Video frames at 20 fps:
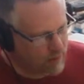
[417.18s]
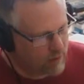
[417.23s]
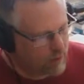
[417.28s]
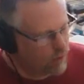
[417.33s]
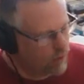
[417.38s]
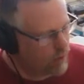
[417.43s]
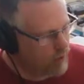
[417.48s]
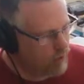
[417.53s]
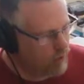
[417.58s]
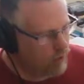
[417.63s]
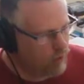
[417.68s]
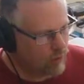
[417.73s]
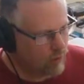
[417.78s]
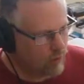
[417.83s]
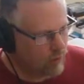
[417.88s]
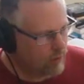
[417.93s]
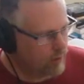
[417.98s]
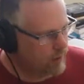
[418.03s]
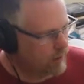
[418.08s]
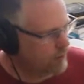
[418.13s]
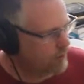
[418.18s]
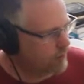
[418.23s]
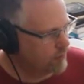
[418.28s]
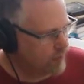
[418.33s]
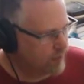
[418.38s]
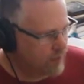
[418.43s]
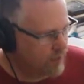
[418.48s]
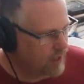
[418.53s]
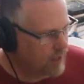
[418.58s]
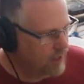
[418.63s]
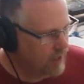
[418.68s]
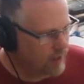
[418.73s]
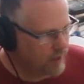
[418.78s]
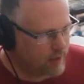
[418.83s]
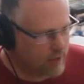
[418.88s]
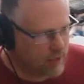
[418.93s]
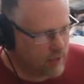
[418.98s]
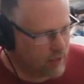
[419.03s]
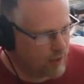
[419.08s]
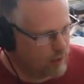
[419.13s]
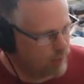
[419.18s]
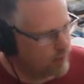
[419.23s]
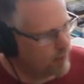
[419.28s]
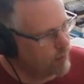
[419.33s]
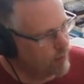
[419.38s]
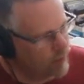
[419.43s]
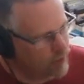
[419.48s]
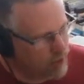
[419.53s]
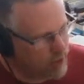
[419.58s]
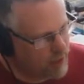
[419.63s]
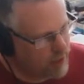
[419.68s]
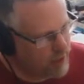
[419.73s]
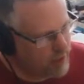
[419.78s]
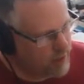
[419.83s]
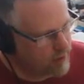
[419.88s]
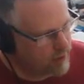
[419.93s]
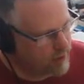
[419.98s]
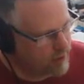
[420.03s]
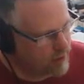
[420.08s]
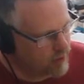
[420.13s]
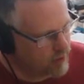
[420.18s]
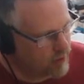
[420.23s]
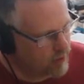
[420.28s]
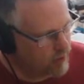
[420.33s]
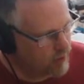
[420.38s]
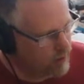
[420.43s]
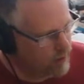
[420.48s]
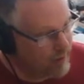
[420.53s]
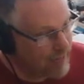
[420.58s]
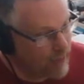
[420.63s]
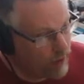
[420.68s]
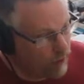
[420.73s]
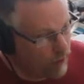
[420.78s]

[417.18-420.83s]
quad core Xeon type processors and so on. That